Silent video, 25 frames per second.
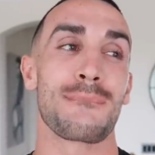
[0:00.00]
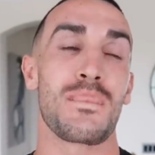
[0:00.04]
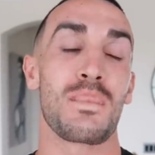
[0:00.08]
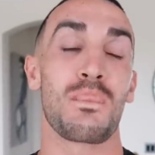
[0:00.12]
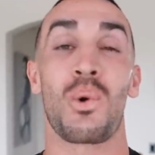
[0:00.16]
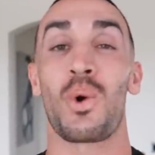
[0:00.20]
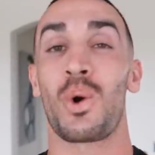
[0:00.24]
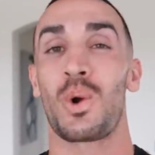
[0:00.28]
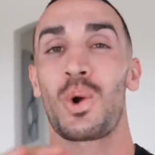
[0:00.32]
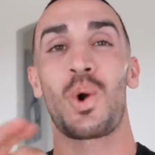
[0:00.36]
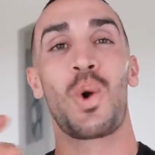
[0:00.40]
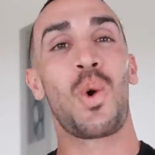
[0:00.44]

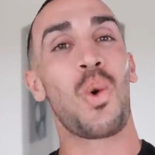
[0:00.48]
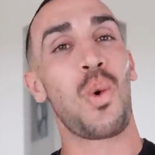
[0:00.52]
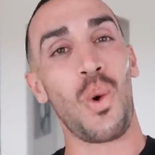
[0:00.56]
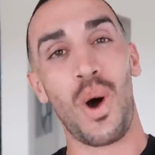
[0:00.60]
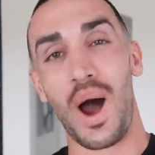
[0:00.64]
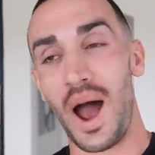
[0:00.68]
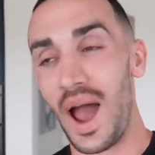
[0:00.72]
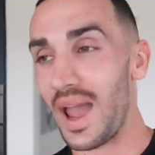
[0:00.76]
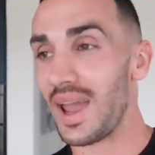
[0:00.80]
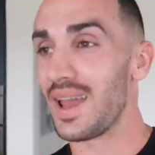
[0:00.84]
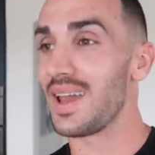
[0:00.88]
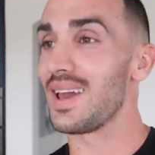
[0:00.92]
more
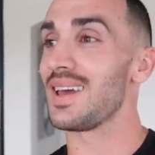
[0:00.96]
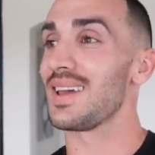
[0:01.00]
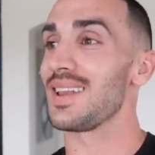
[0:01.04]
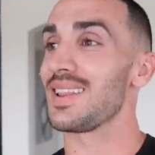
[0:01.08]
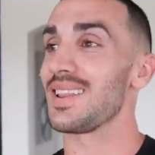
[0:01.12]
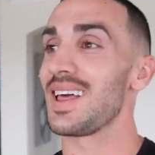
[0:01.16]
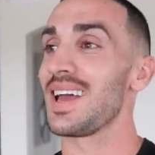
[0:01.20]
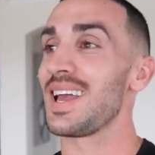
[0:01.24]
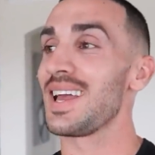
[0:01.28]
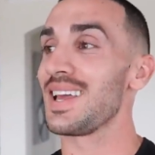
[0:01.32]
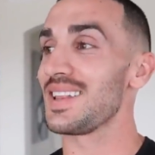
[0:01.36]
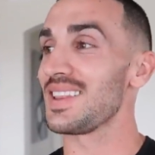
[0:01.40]

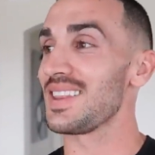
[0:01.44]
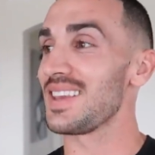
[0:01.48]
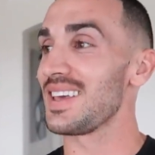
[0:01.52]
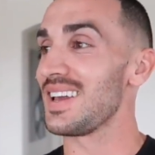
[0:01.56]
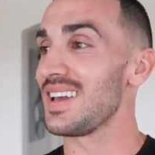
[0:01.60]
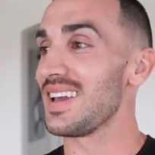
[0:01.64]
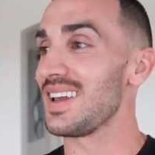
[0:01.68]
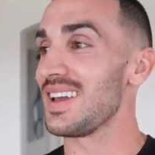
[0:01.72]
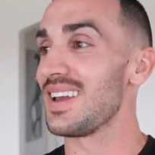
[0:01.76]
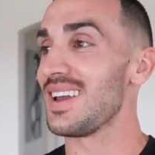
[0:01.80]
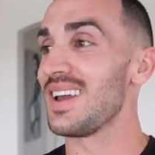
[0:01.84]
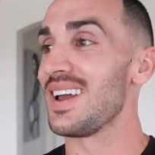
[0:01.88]
quiet
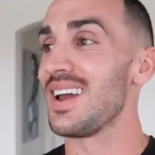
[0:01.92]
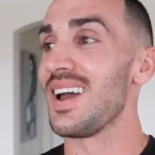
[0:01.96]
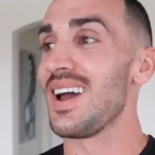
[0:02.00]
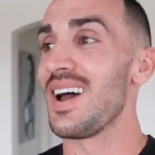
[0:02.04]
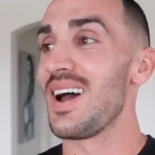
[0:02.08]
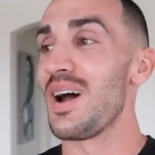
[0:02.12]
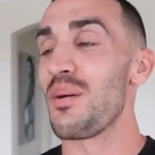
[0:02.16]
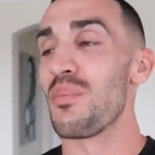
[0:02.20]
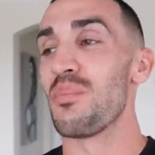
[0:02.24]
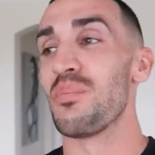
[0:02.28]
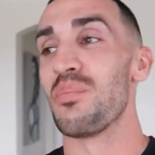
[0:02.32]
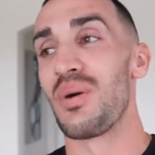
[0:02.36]
lately.
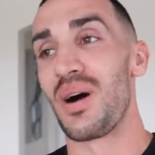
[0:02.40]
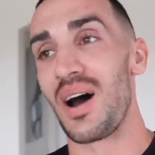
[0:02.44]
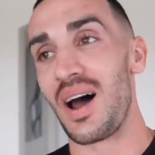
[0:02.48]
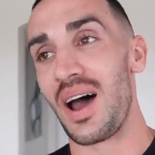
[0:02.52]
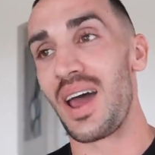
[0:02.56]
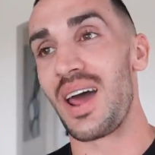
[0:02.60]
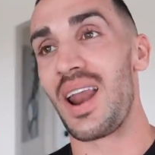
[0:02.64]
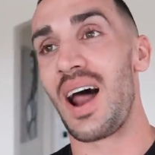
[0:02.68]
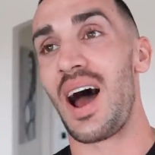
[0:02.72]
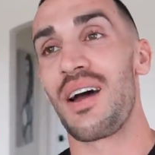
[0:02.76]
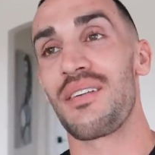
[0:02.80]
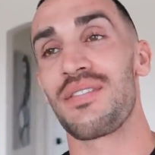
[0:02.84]

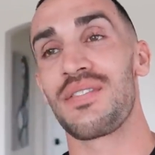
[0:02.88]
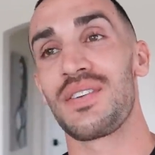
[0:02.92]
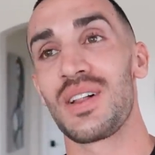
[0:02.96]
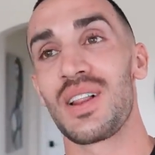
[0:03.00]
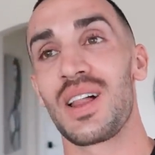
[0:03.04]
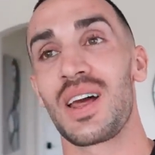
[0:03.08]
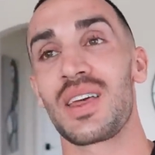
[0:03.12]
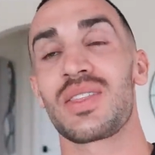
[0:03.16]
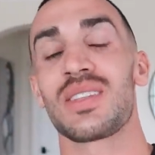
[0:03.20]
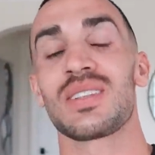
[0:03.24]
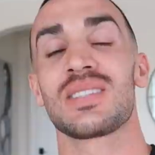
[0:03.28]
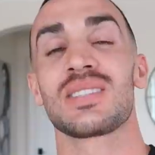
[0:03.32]
But I feel
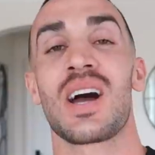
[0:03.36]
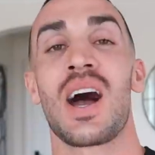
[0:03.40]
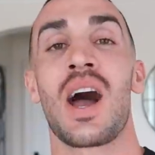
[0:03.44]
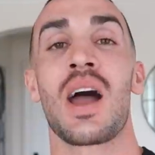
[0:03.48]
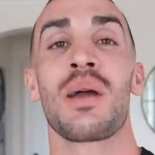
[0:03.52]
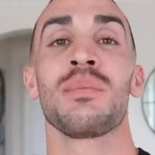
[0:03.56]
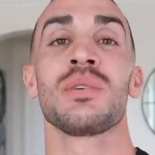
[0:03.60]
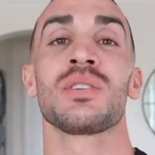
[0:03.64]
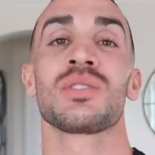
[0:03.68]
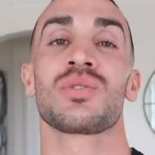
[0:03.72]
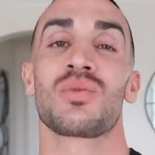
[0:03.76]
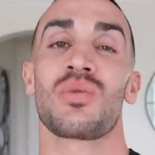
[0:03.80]
like the
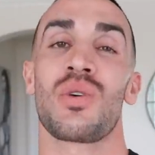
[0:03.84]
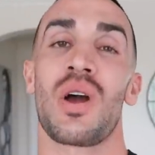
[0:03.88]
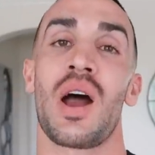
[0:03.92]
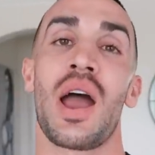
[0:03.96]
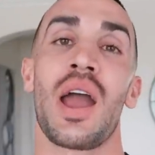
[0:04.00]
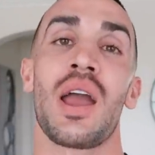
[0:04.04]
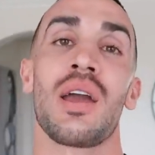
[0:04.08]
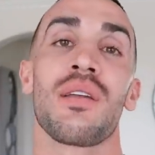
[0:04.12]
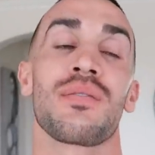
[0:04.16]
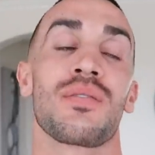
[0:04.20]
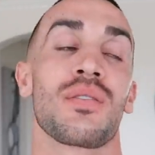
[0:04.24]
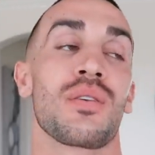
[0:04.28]
time is
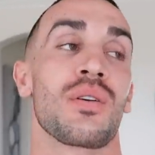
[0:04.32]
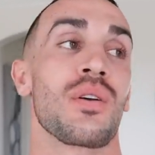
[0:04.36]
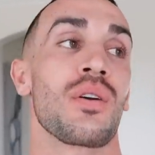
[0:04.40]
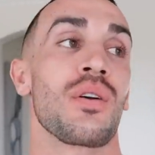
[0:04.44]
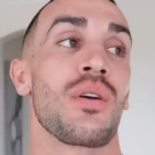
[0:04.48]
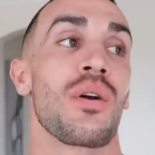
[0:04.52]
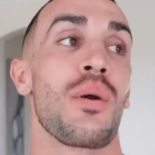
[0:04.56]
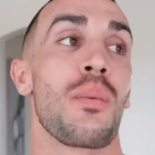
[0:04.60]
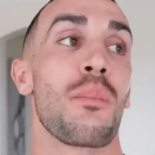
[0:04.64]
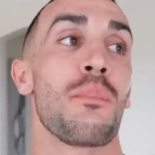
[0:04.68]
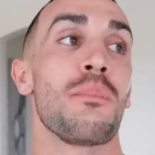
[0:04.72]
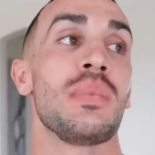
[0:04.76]
right
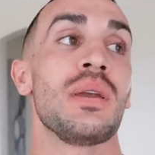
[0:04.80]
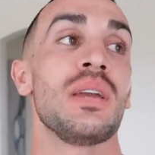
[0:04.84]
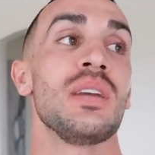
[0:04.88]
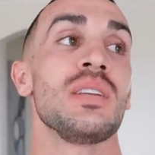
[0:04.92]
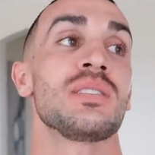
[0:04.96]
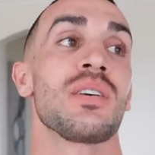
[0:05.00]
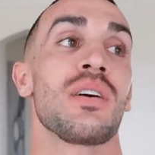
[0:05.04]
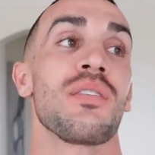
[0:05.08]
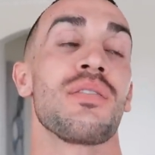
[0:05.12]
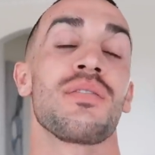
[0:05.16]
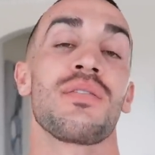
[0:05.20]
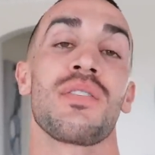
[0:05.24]
for me
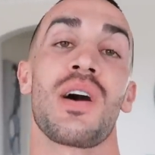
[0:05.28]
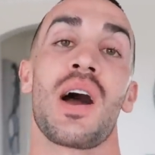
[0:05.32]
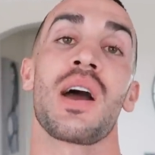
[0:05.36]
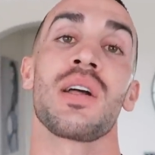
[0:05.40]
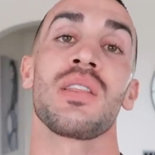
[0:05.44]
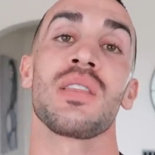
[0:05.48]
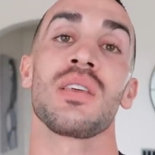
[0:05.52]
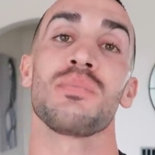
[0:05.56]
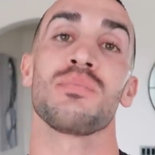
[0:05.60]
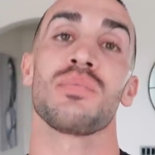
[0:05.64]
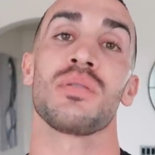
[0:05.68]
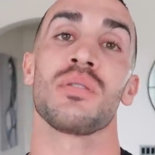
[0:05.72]
to
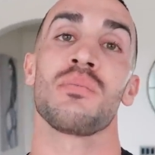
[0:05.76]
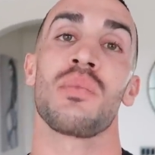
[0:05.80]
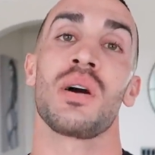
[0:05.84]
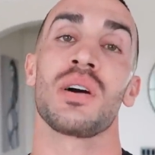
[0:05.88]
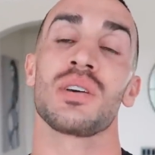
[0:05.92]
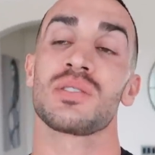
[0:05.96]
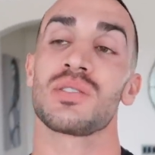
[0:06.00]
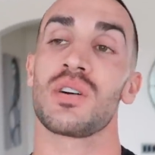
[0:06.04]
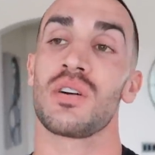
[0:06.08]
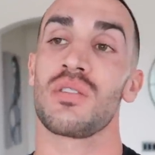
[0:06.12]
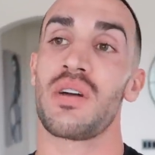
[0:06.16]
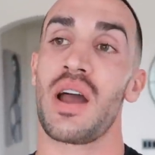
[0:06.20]
finally put
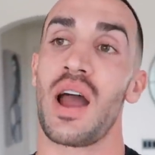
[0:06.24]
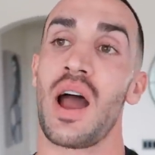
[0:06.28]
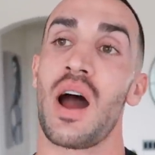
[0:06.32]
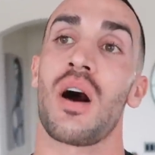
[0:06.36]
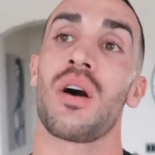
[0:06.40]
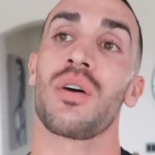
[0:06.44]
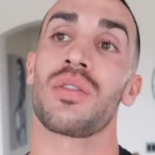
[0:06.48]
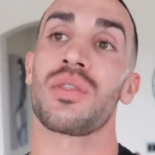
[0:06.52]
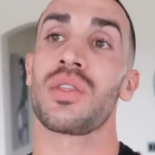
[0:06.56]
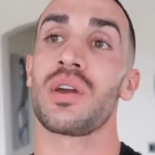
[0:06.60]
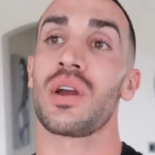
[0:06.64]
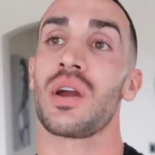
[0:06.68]
myself
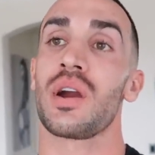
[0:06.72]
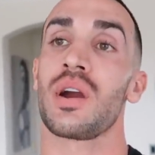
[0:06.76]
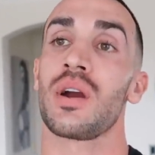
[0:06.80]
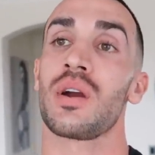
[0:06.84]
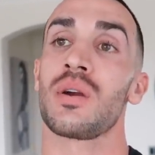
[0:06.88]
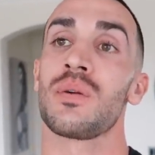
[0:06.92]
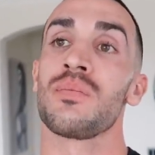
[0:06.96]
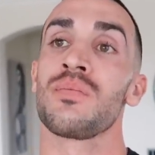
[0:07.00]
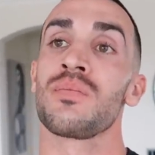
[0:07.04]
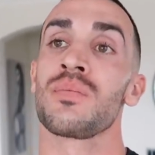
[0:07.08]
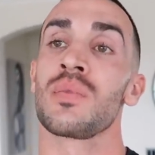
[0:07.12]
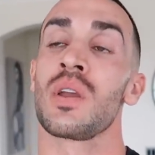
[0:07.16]
out
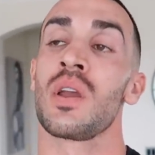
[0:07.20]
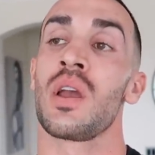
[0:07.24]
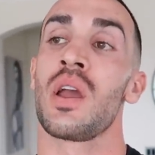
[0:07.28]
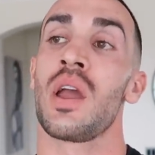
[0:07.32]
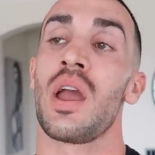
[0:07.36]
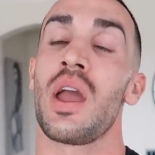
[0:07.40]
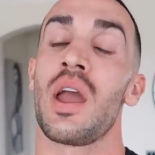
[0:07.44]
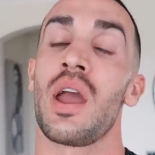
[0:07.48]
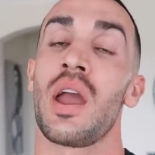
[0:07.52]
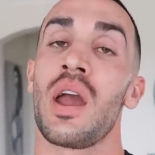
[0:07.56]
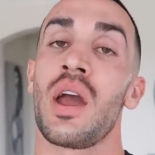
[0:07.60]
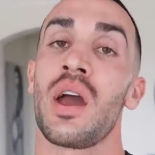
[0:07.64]
there
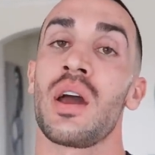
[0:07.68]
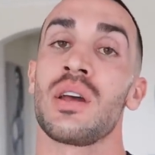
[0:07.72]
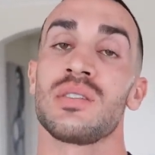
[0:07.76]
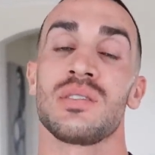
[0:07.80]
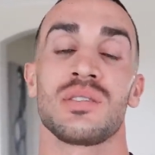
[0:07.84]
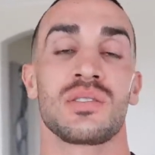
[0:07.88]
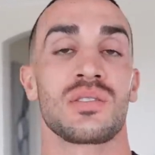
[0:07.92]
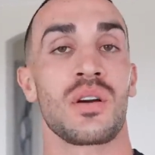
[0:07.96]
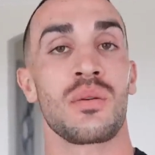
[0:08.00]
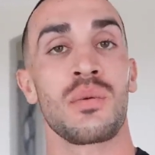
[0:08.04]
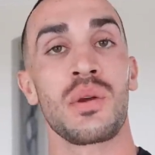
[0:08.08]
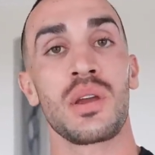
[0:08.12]
and
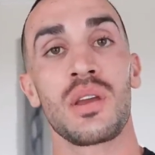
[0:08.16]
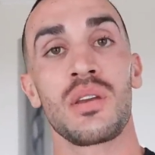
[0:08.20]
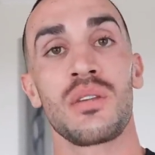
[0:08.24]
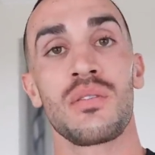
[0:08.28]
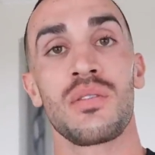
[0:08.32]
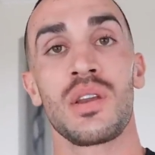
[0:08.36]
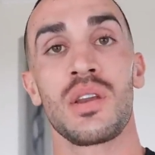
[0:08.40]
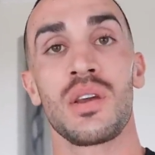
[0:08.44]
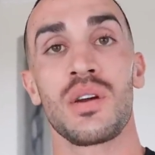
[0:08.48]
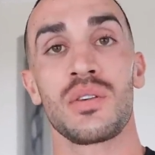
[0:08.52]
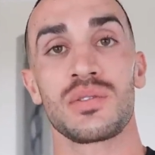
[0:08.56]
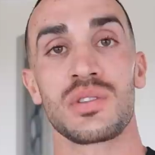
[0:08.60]
to start making
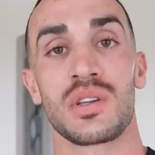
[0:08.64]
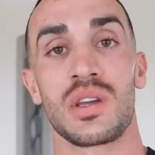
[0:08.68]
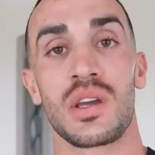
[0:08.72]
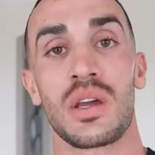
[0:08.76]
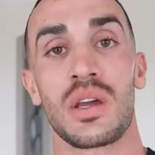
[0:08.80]
videos